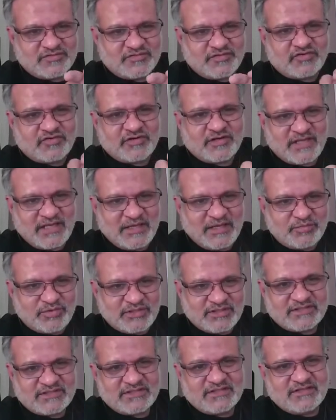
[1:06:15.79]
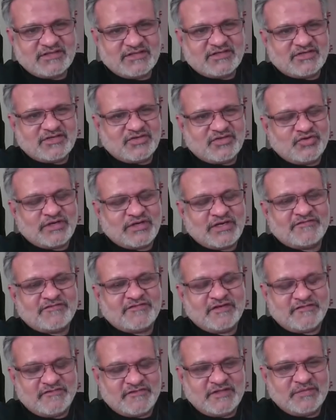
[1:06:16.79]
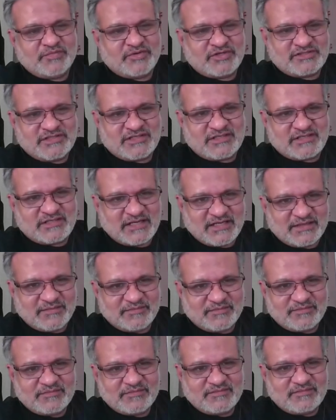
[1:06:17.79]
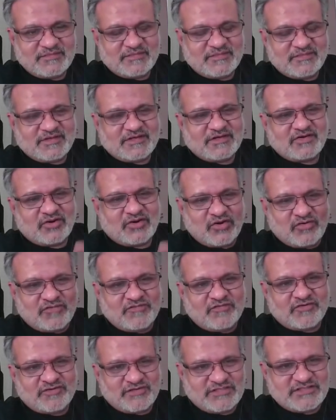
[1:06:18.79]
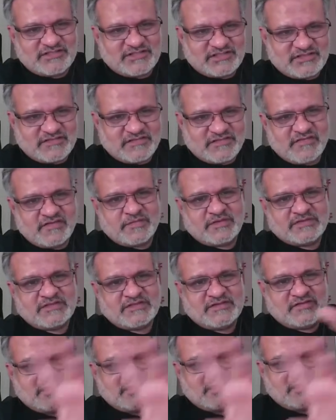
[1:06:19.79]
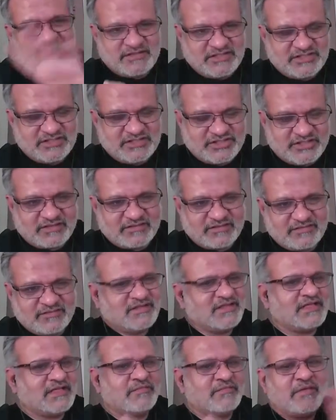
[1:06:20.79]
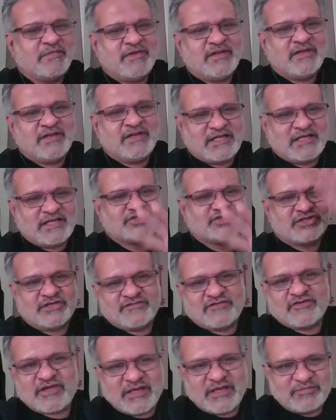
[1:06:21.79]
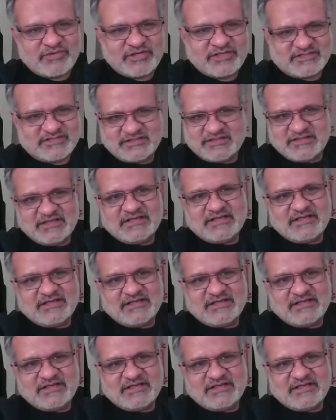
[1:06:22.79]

So if you're in Cambridge, you have 50% time off for research and 50% for teaching. That may be luxury for Cambridge.